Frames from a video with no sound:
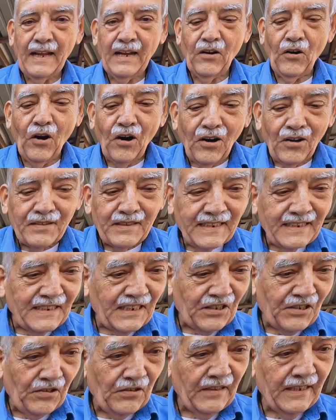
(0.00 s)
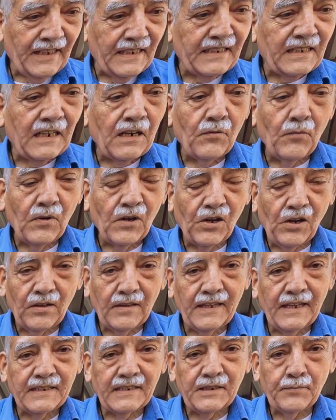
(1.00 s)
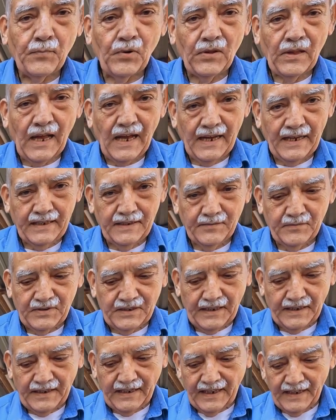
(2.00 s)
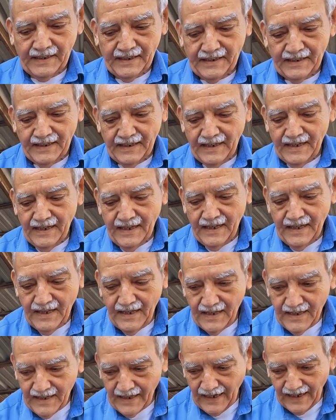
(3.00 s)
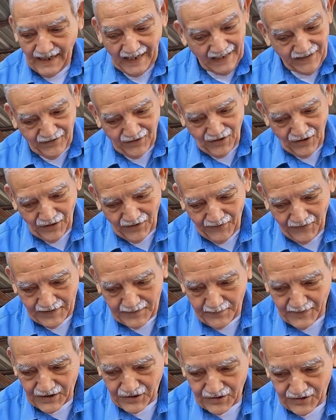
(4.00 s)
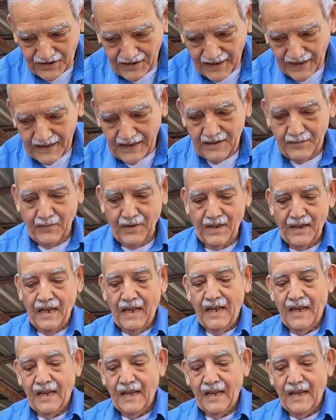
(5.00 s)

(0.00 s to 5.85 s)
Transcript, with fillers: All these are collectible, collectible items. And, and Mission, Texas? I, I, don't know if it's Mission, Texas, but